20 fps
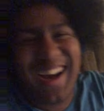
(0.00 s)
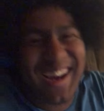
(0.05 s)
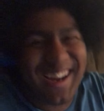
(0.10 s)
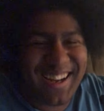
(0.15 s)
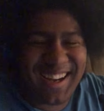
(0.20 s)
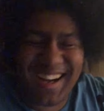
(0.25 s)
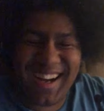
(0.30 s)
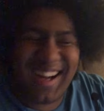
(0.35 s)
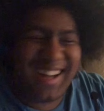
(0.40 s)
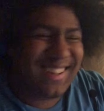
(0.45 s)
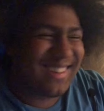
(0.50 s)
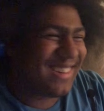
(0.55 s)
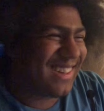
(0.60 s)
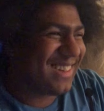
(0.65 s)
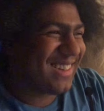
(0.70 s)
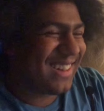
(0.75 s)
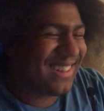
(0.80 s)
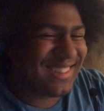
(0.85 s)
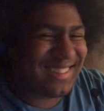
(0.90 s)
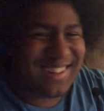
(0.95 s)
I, I think
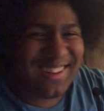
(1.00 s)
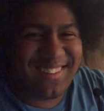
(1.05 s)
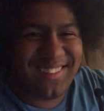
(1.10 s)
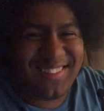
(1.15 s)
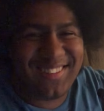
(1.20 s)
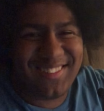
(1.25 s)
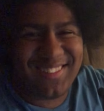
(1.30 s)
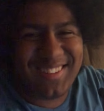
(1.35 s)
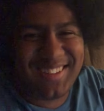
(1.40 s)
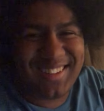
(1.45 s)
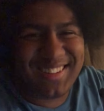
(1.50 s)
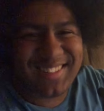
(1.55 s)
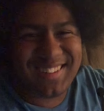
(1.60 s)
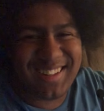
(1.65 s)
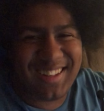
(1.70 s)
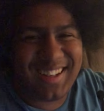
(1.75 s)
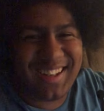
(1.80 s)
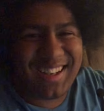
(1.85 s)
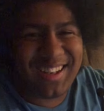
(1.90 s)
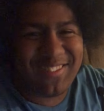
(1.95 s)
that's all it was
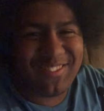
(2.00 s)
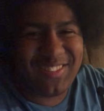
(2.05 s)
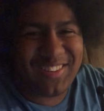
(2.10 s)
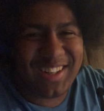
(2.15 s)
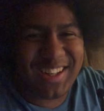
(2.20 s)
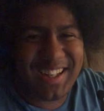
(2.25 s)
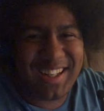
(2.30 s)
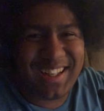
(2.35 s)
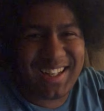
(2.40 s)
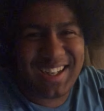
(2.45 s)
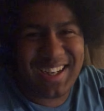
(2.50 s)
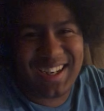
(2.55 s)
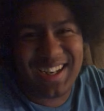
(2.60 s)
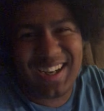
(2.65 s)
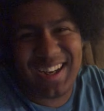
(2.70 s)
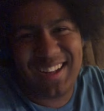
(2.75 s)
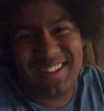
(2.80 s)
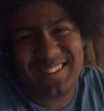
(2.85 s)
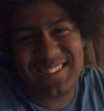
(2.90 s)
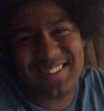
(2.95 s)
like. But yeah,
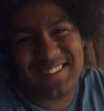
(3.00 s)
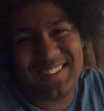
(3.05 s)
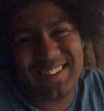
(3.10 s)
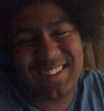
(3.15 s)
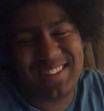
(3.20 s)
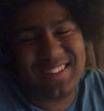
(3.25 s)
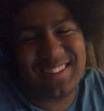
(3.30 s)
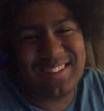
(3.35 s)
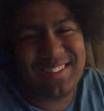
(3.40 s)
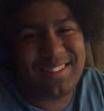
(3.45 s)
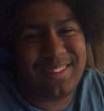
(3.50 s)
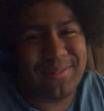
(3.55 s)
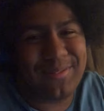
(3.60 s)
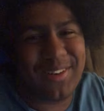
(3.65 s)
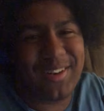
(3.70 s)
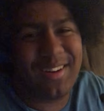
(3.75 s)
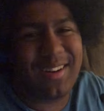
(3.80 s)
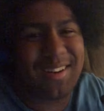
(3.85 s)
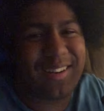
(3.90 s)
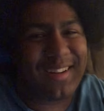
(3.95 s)
guys, this is
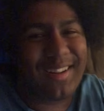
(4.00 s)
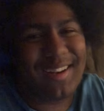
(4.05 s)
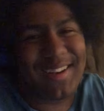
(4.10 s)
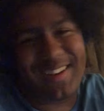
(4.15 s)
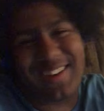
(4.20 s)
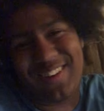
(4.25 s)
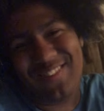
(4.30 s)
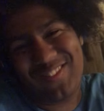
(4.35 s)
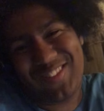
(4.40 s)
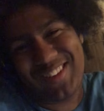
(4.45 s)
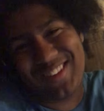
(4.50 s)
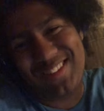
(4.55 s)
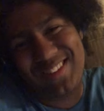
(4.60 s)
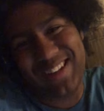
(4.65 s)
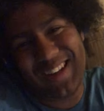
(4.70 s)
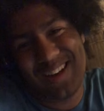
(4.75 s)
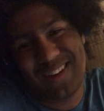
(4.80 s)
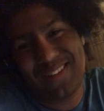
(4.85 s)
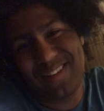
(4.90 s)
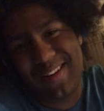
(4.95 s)
Jabbar Clarky. Peace
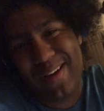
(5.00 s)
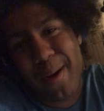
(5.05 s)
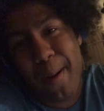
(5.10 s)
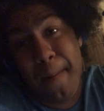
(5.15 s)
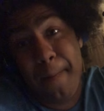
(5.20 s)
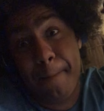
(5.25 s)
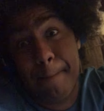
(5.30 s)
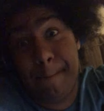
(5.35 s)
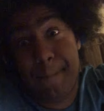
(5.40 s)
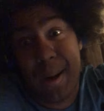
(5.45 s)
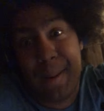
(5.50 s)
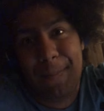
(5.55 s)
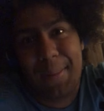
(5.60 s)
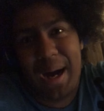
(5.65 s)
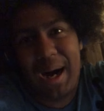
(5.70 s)
out. Bye